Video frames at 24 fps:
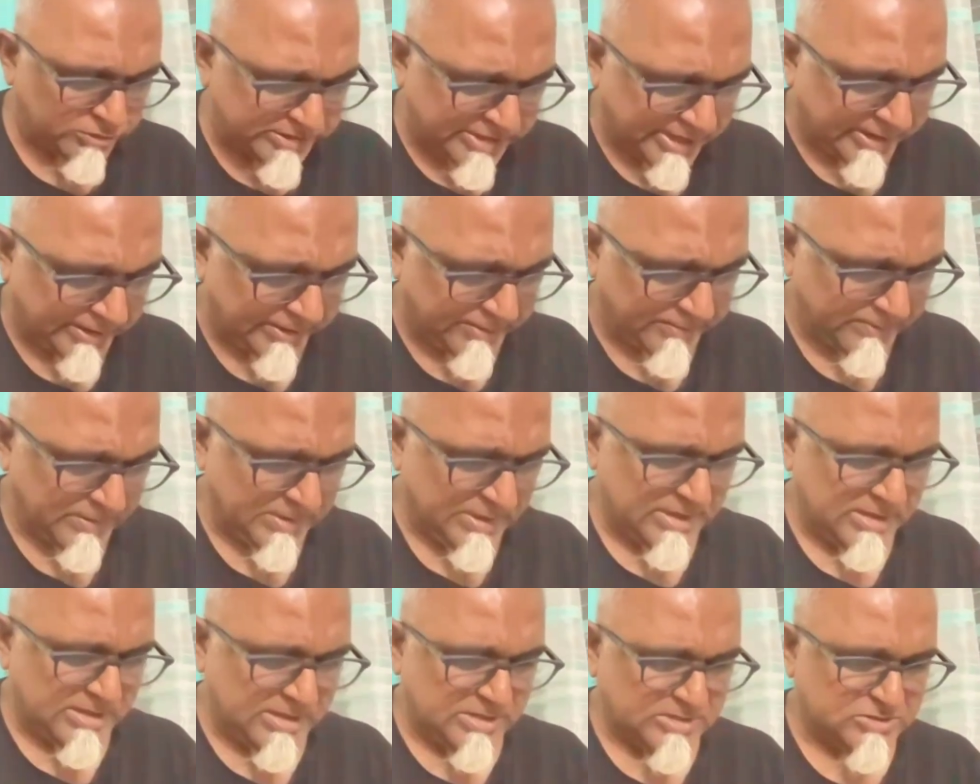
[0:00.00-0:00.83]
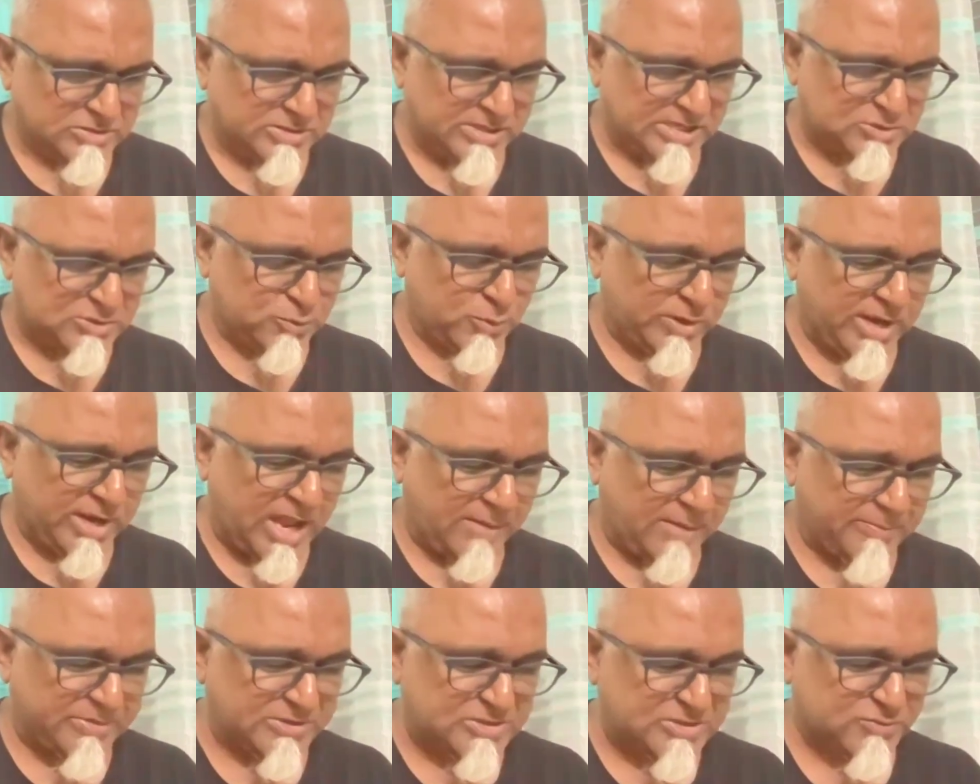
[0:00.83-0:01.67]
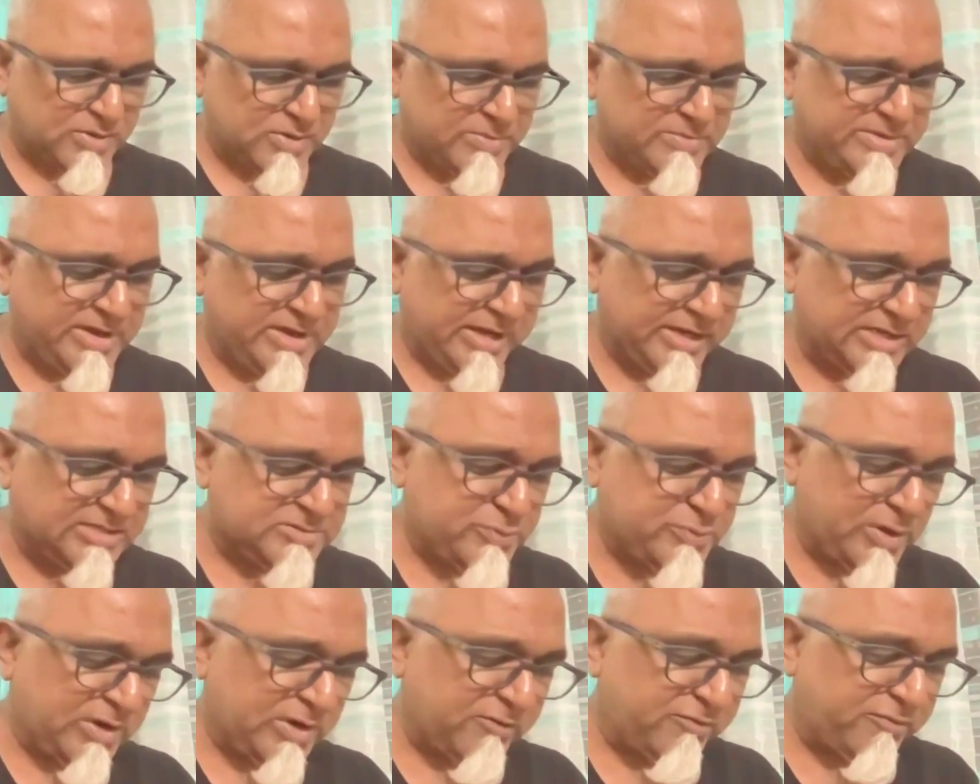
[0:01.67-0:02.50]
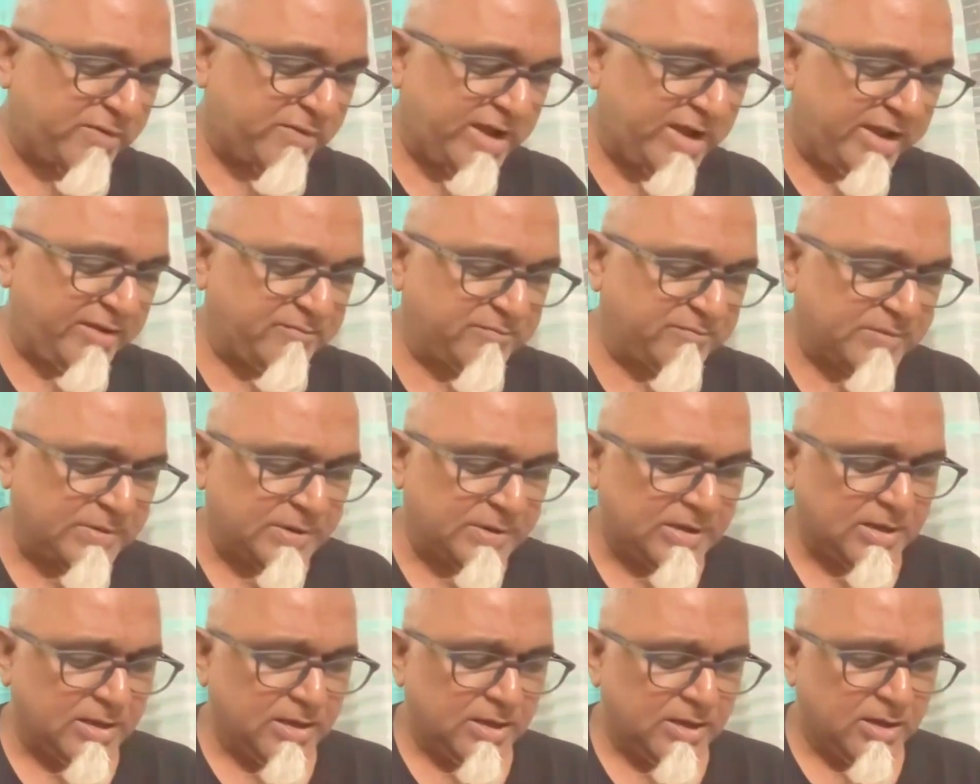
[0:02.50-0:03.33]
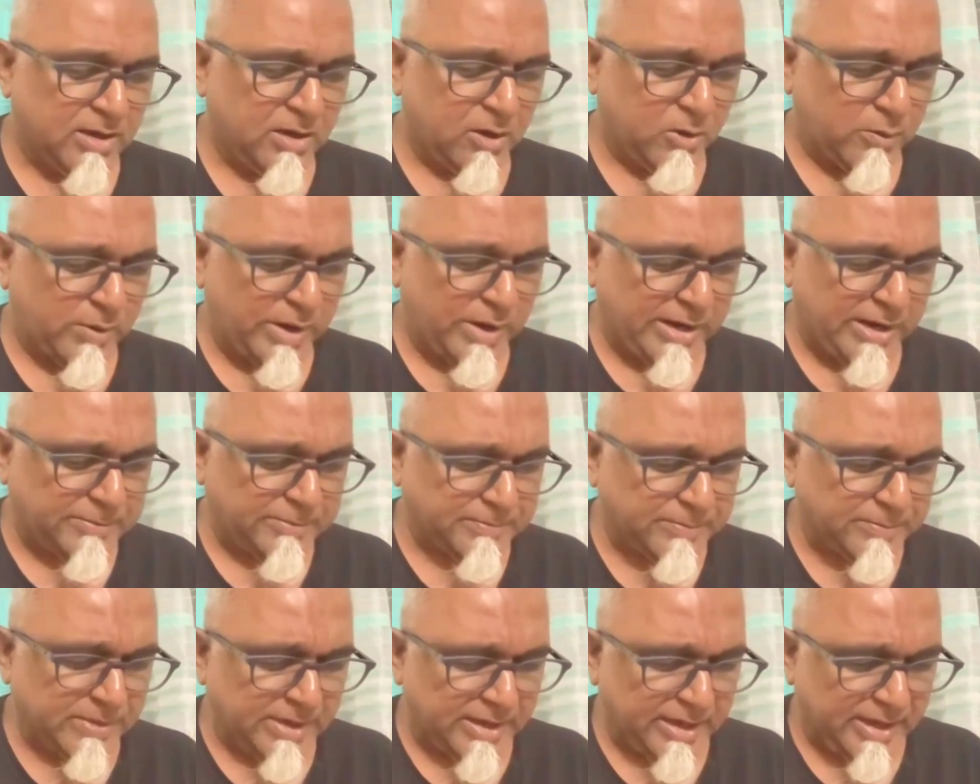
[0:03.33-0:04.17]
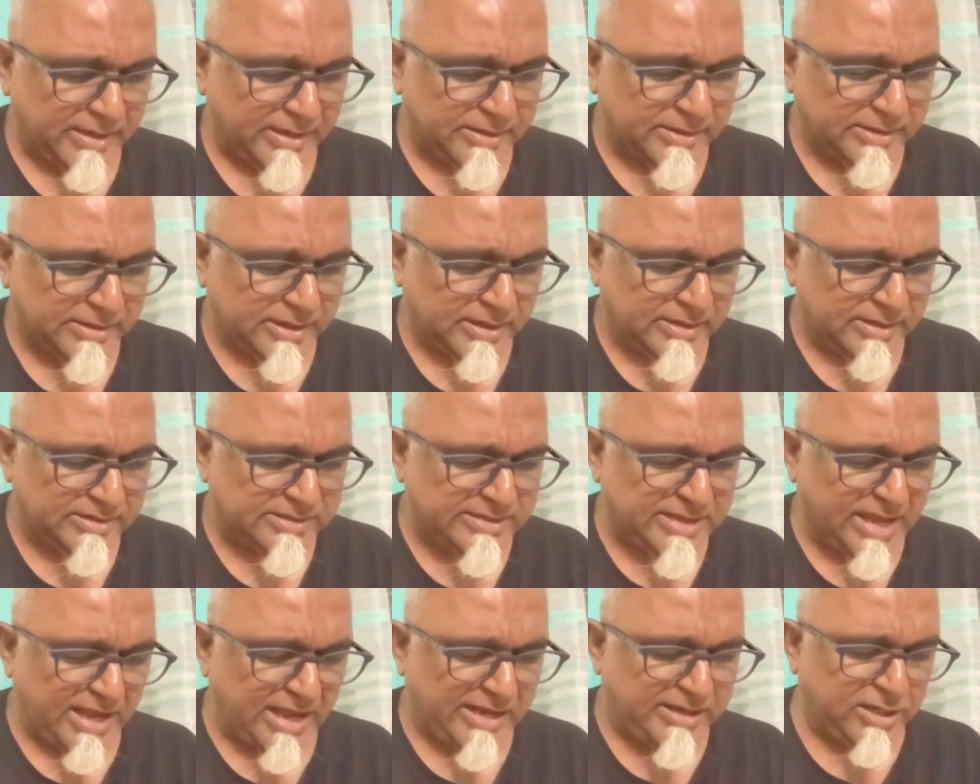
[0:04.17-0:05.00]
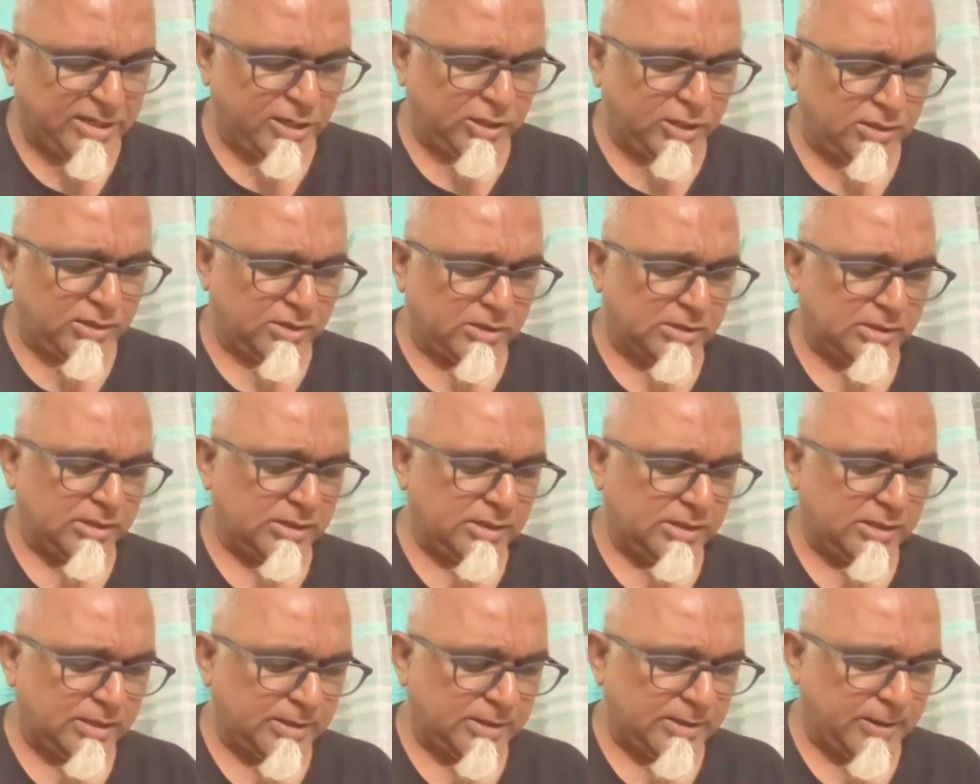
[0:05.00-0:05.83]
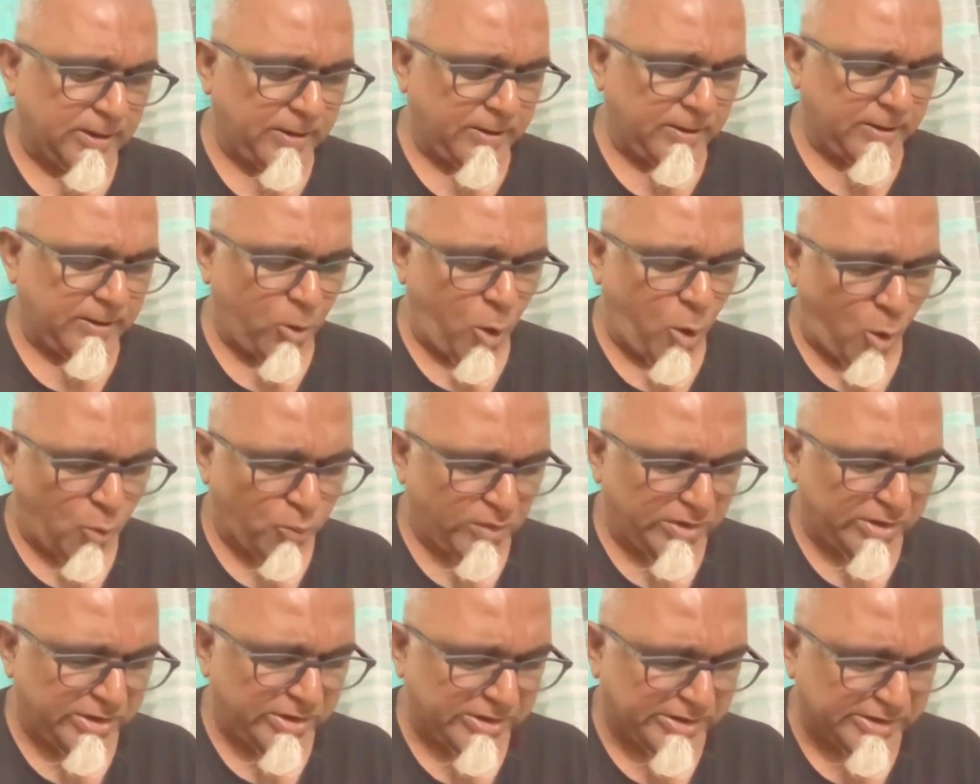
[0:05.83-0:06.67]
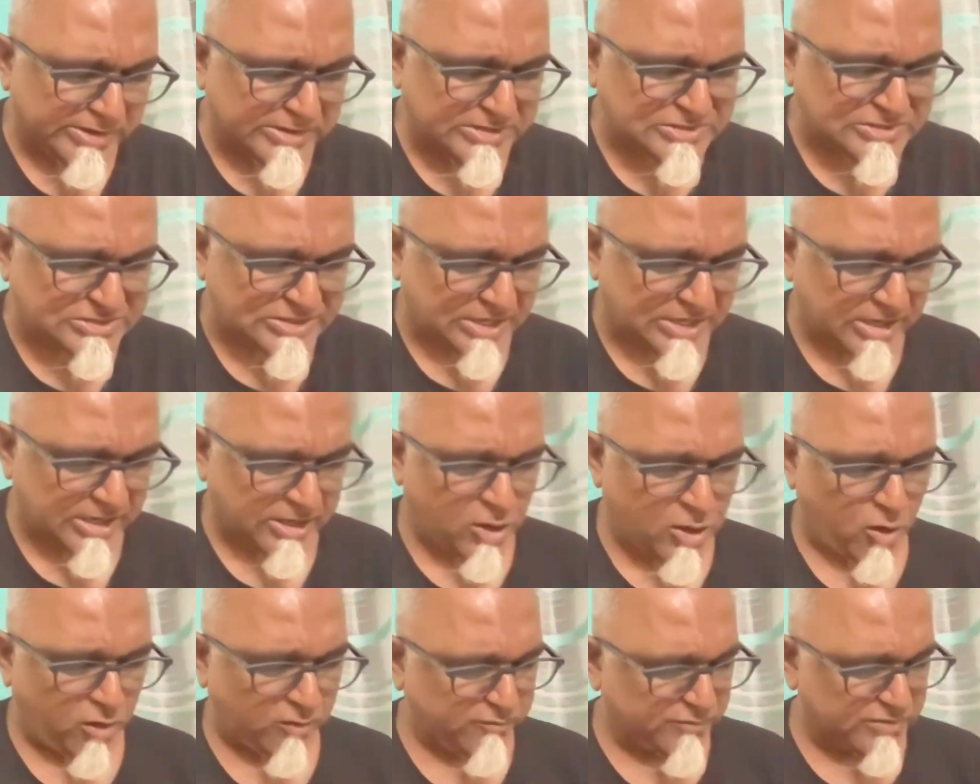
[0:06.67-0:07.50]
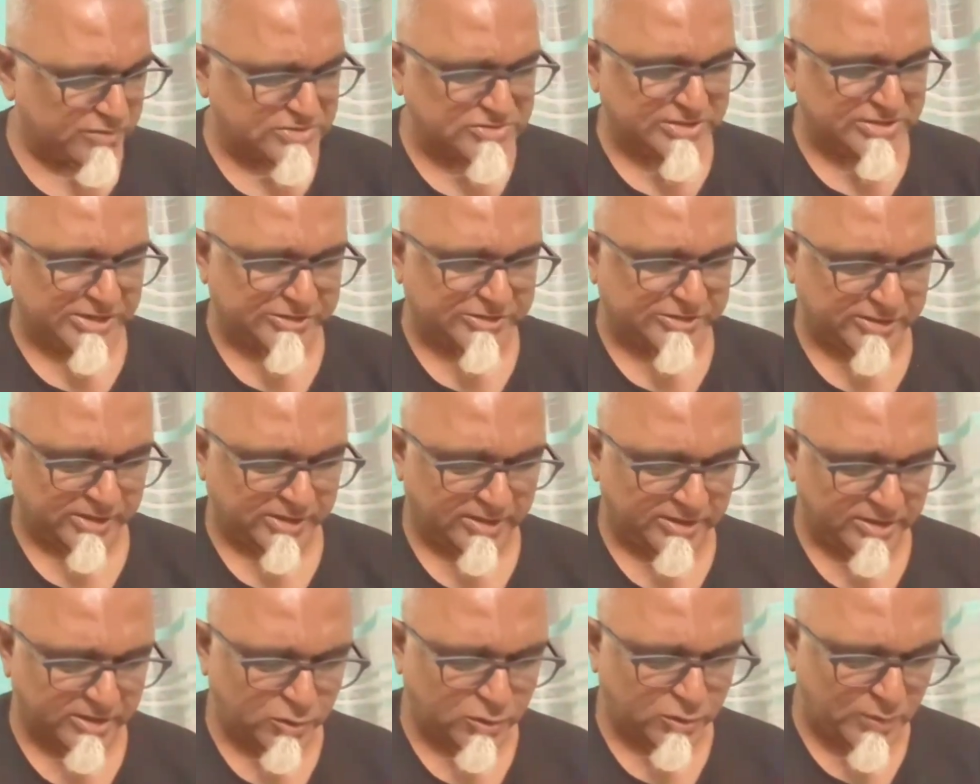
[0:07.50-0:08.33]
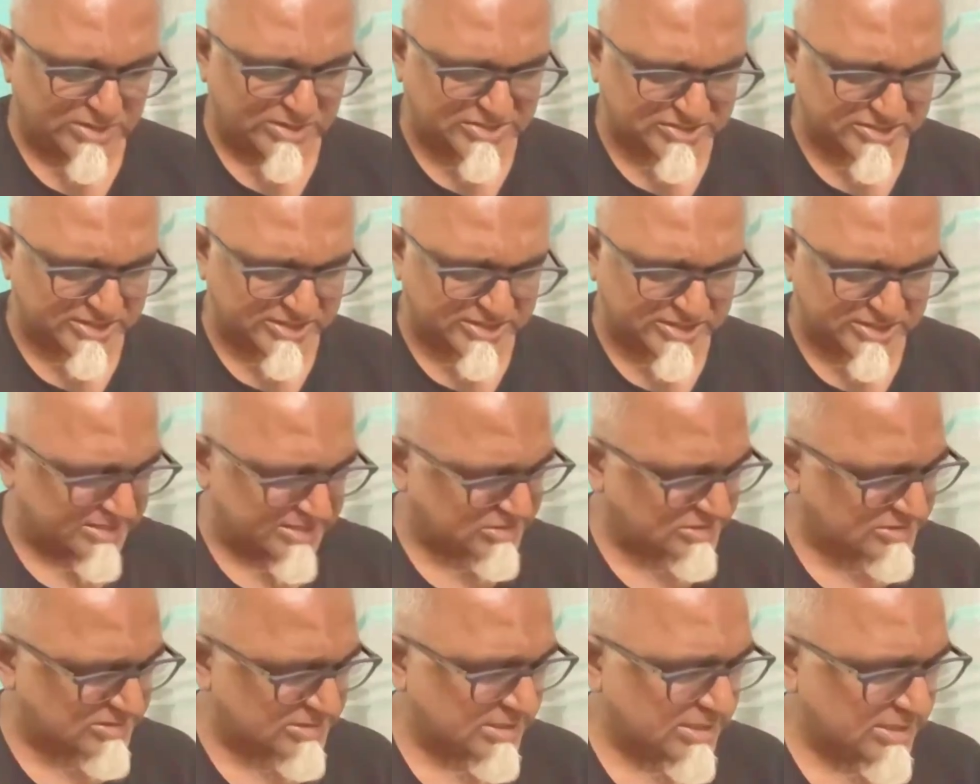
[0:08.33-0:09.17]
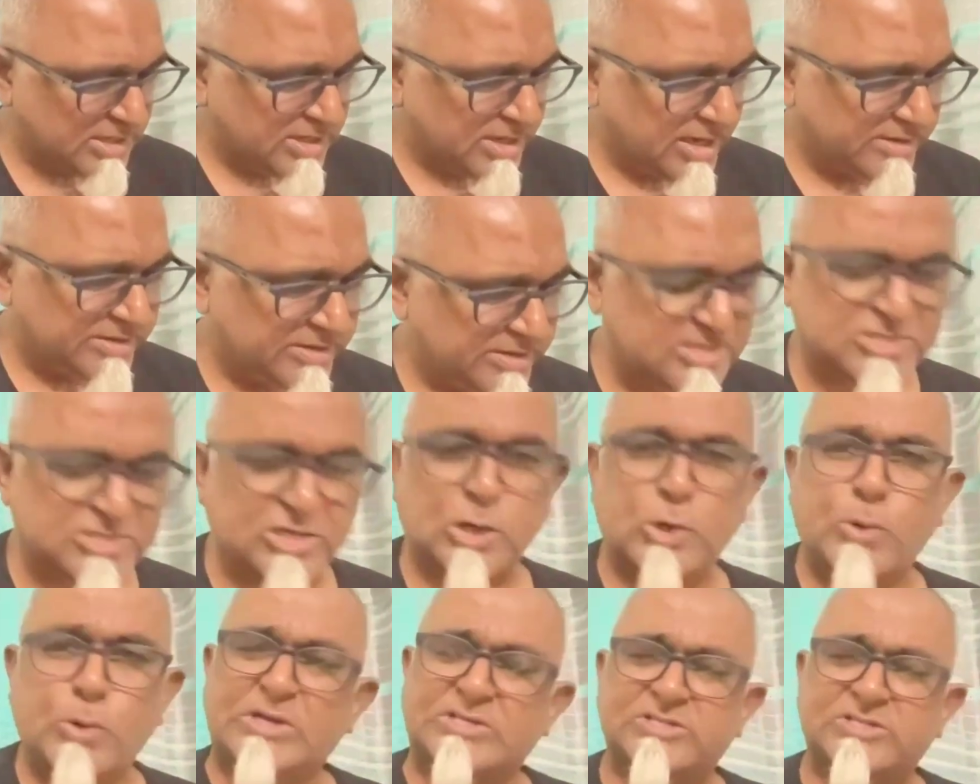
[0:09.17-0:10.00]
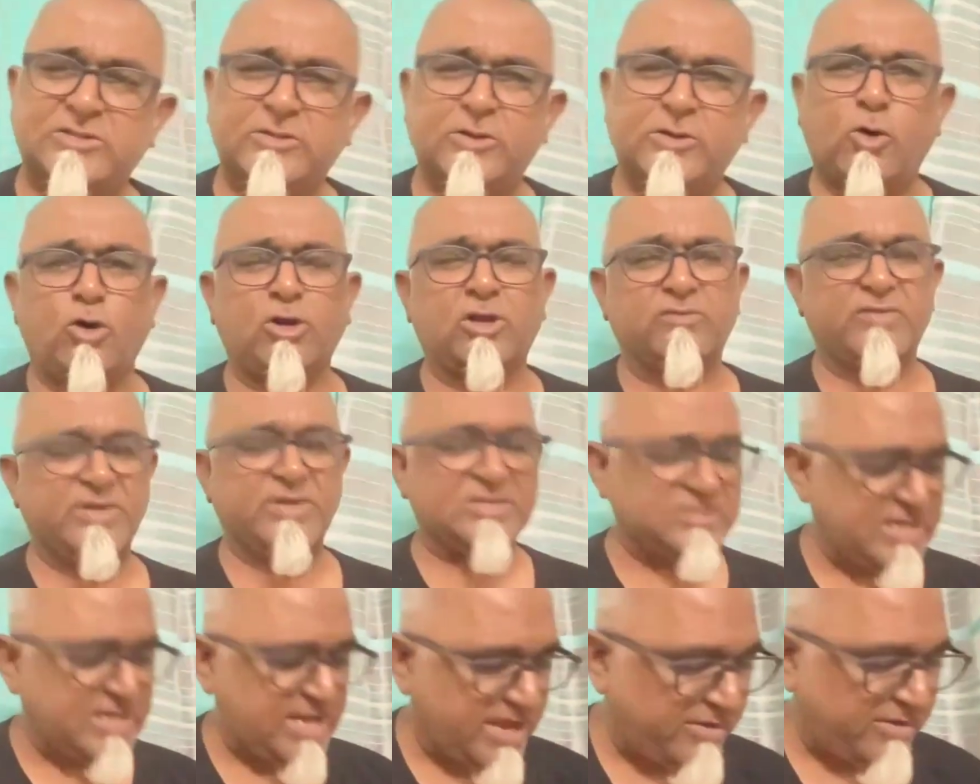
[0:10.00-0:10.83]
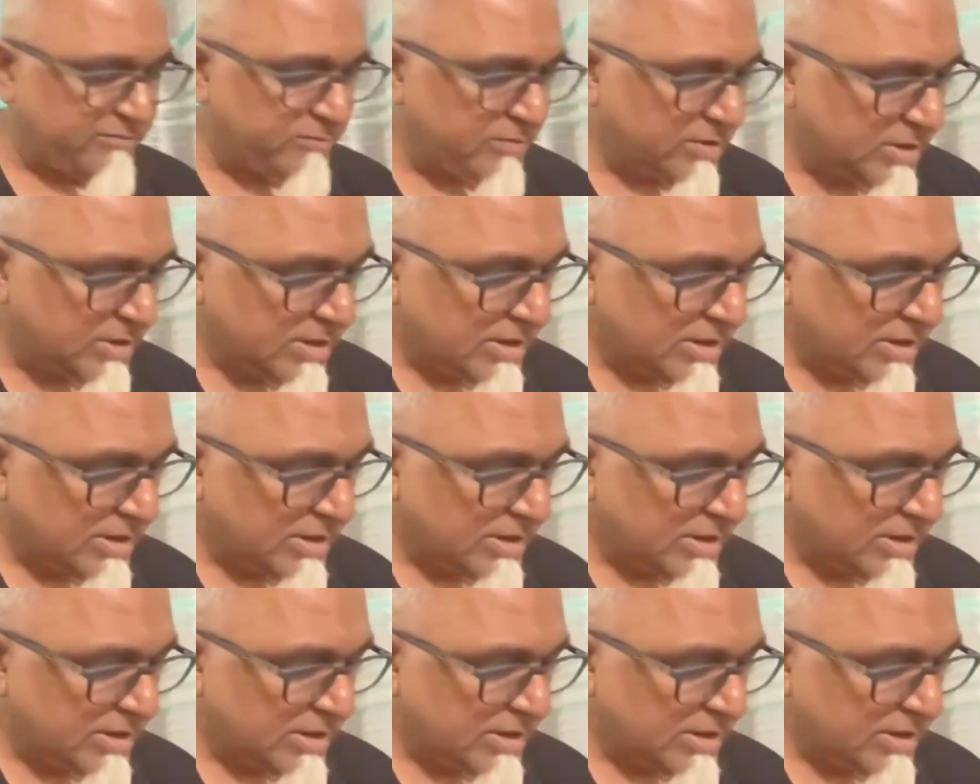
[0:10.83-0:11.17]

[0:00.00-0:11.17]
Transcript: thing so that's what happens from daniel 12 5 all right and daniel uh, overhears a conversation. And the question is, and that's a question that all of us have,